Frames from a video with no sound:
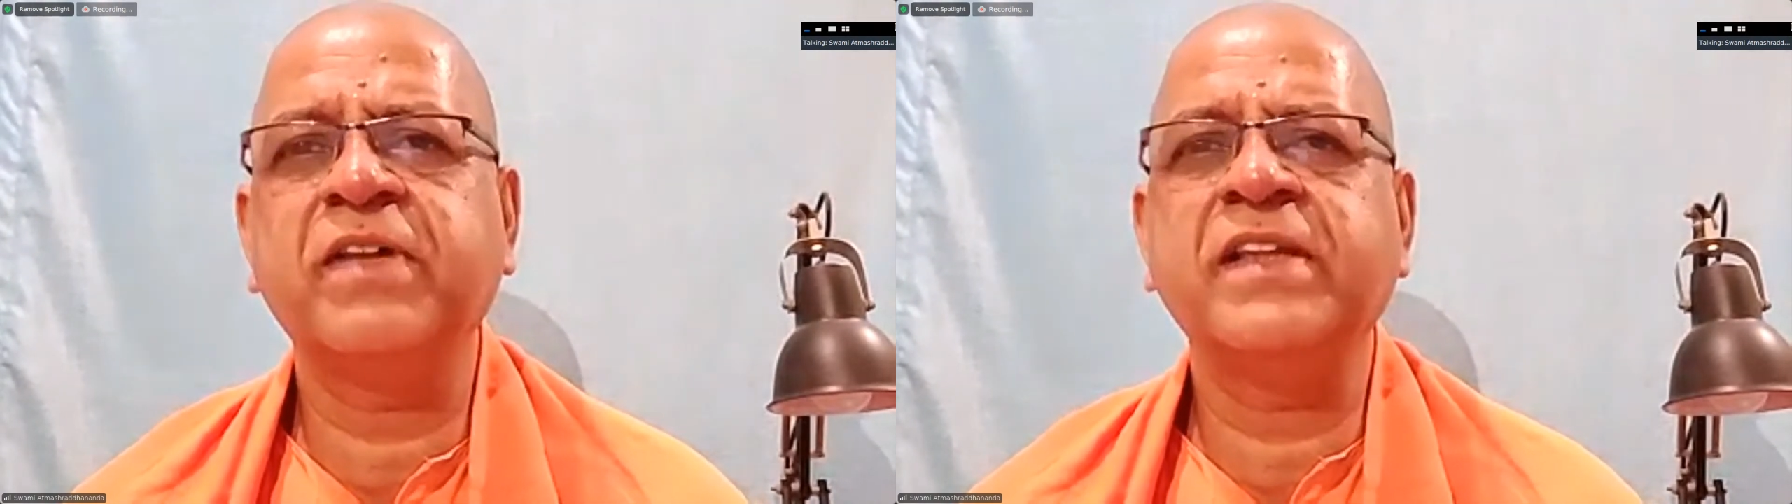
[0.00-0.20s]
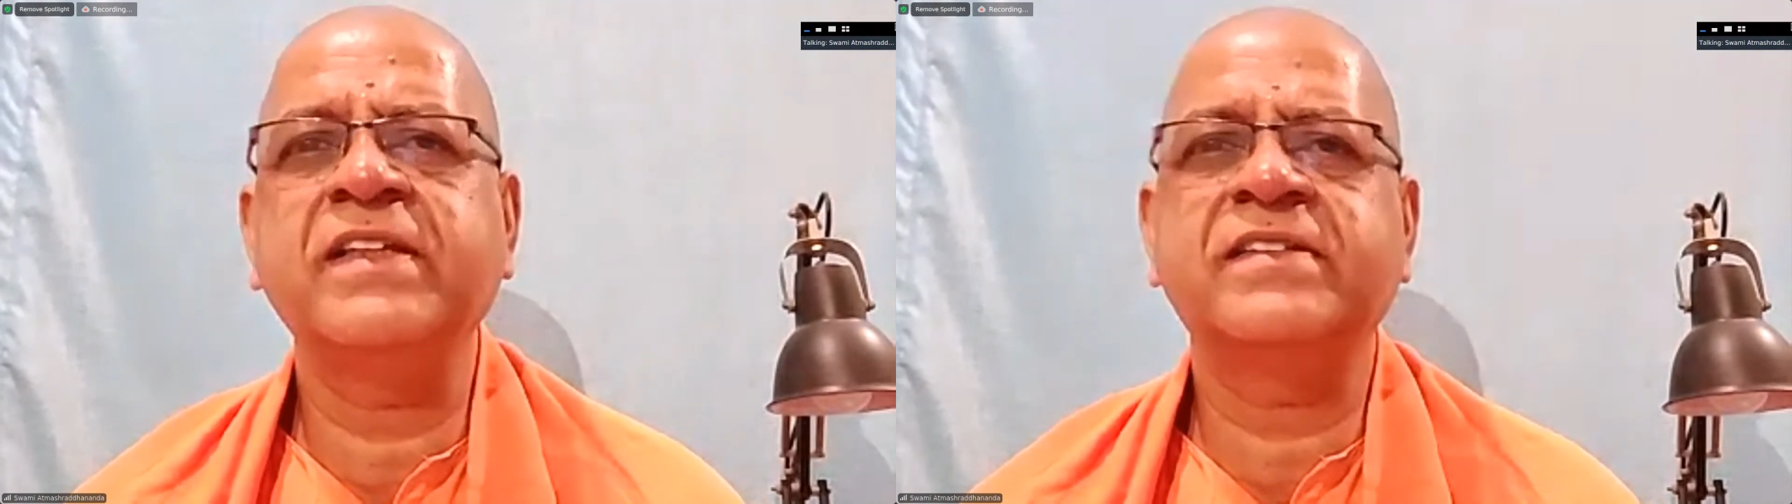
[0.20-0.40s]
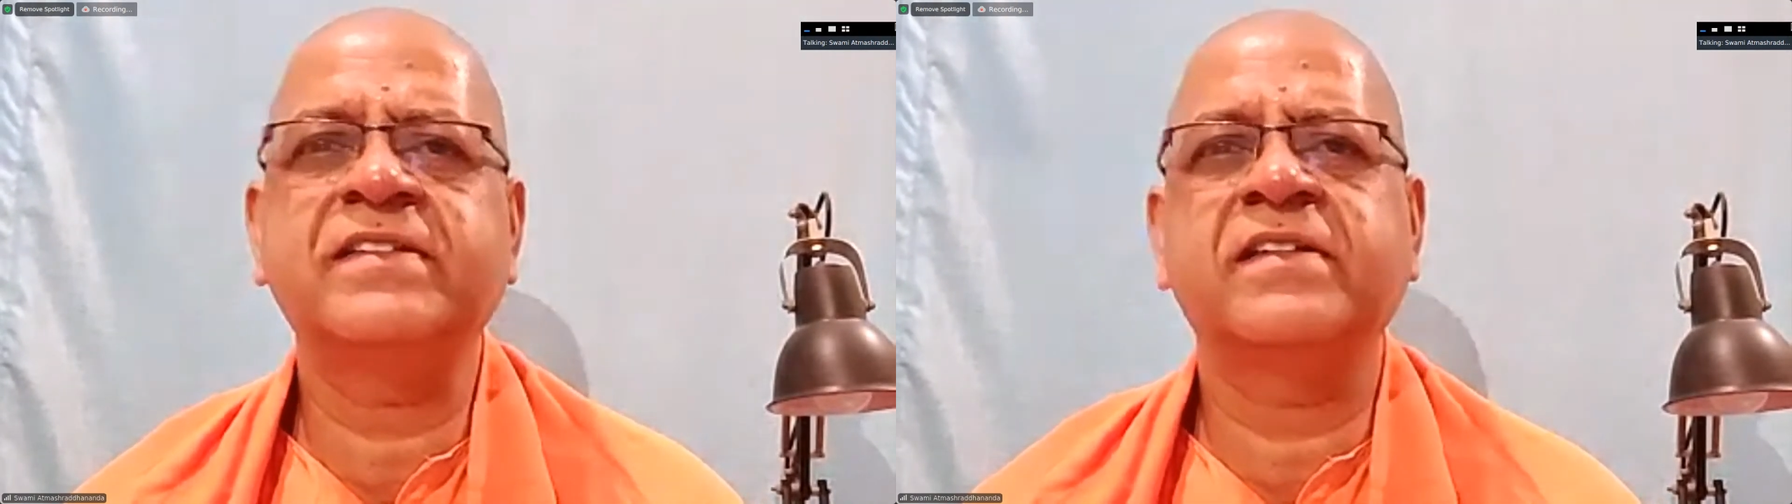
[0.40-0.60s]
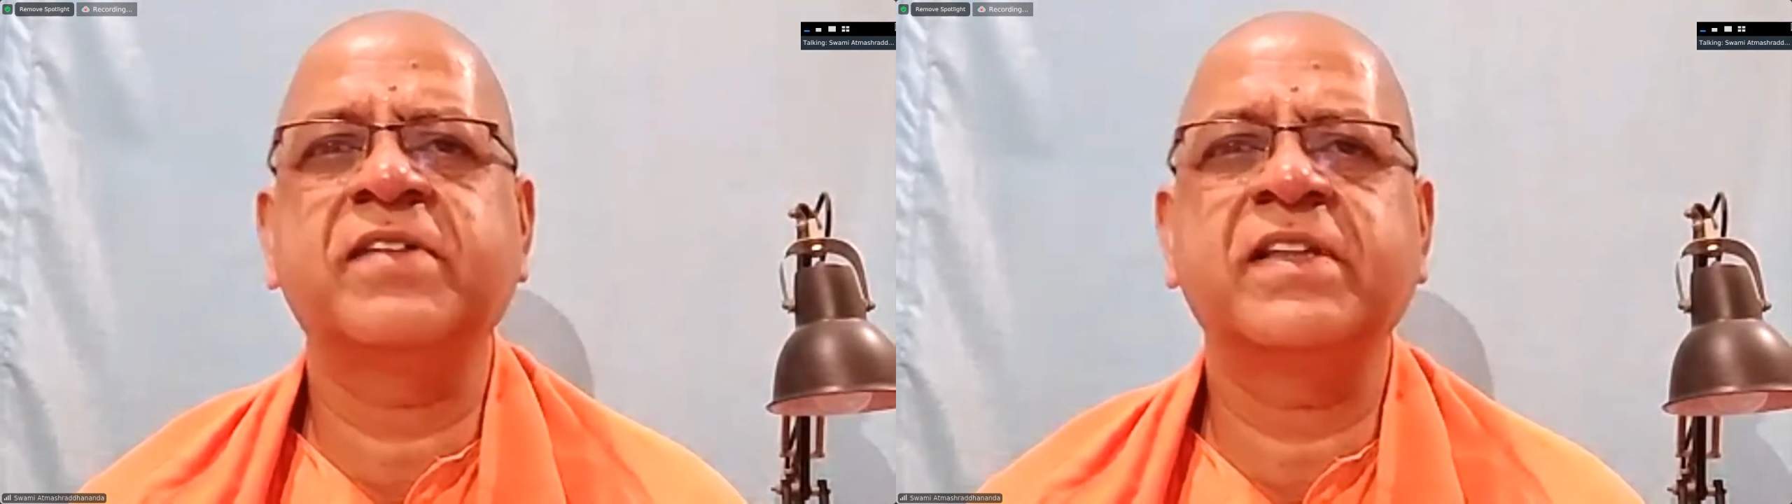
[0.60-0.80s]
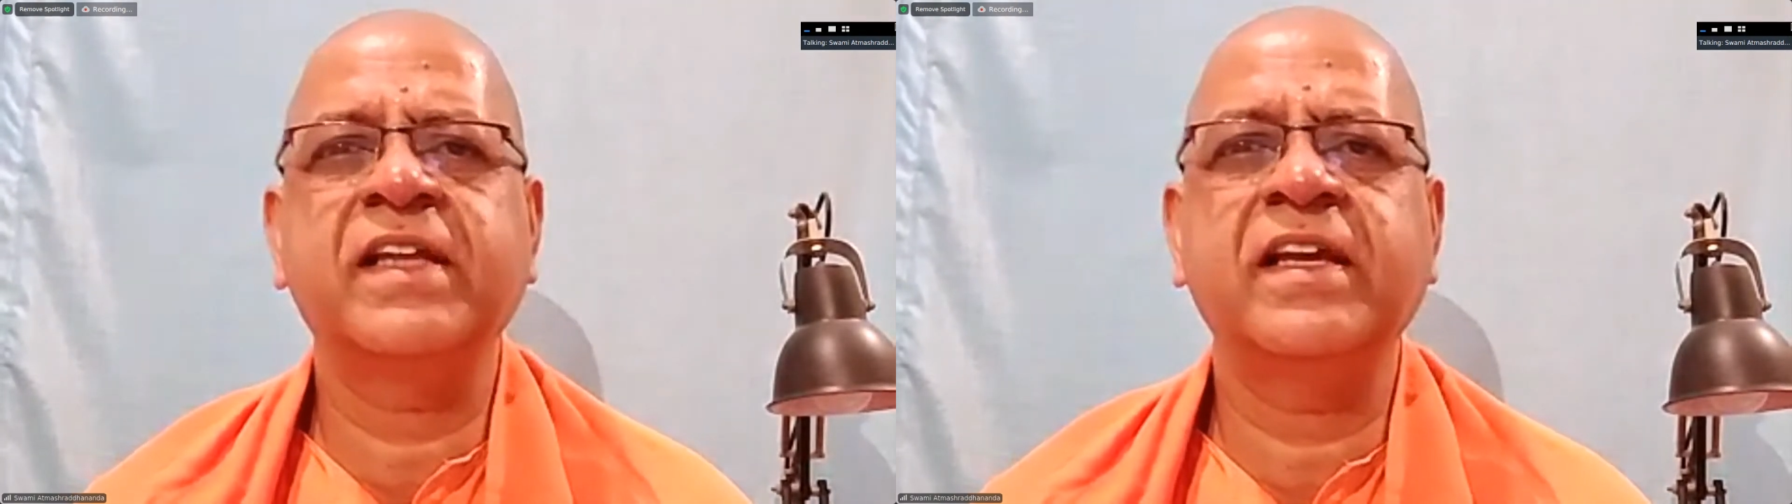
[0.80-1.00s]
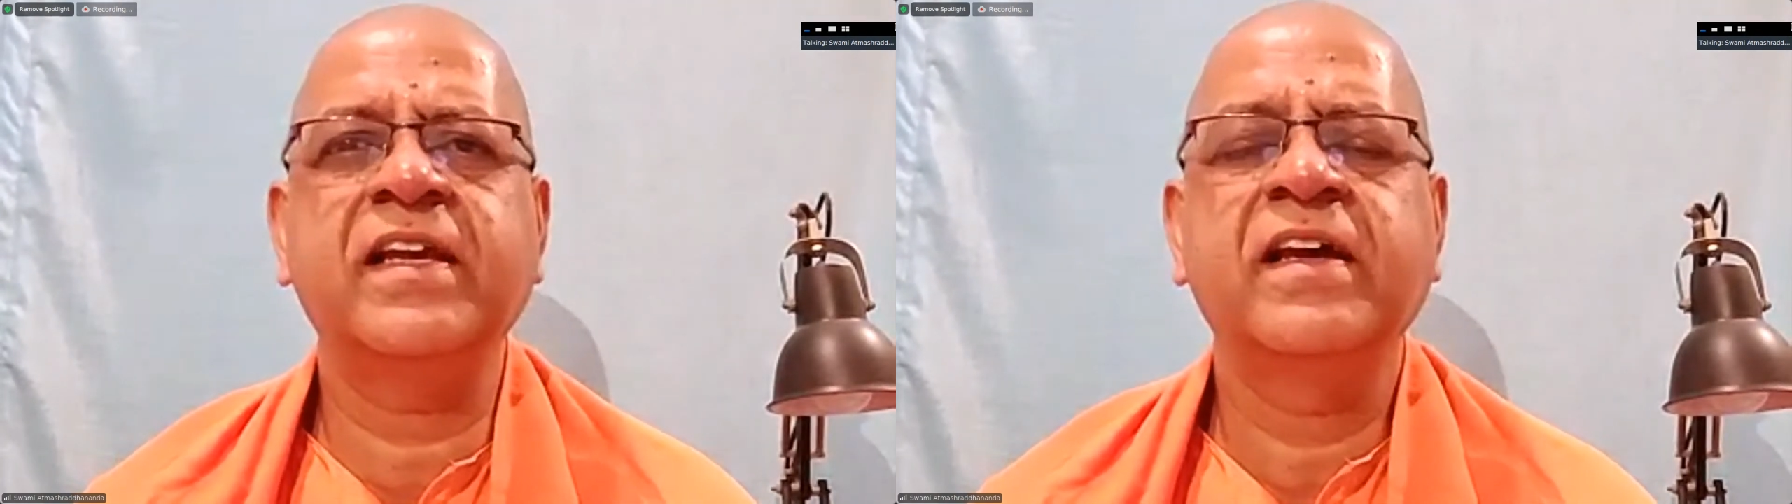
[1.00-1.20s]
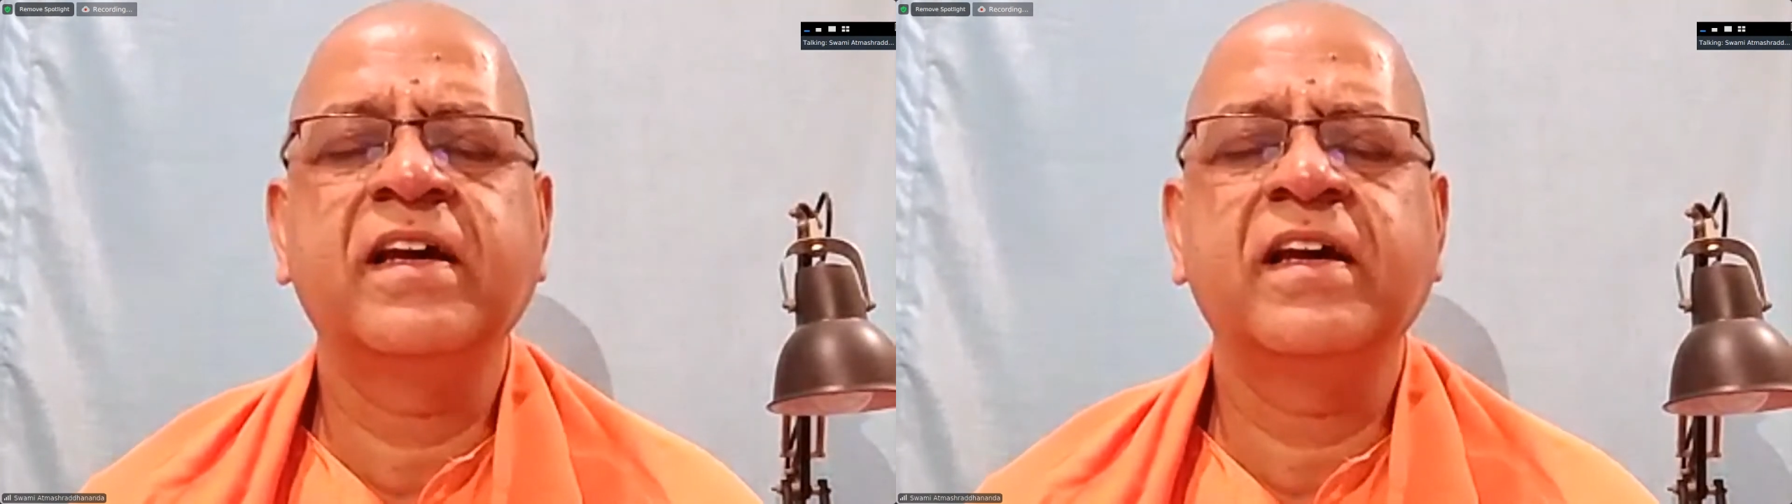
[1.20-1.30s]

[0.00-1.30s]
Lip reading: when the